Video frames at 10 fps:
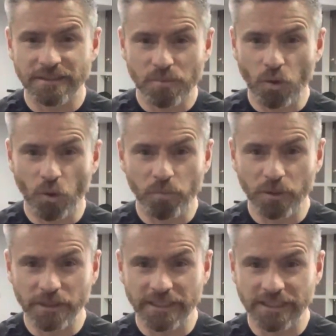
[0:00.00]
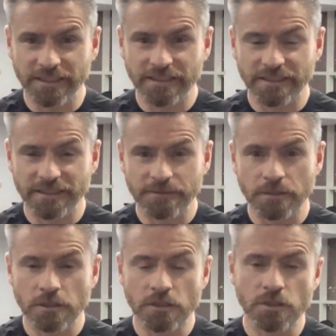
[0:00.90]
properly.
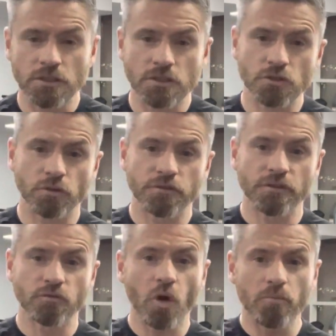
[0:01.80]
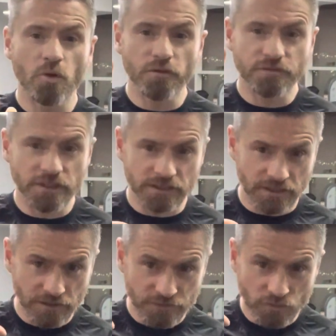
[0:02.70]
So if you've not moved in,
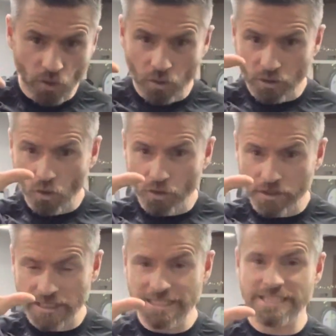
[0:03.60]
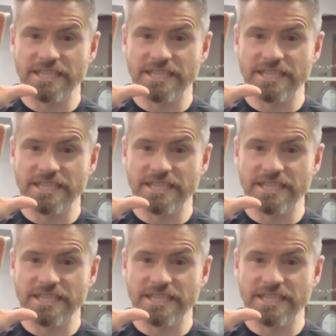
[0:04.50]
you've not got these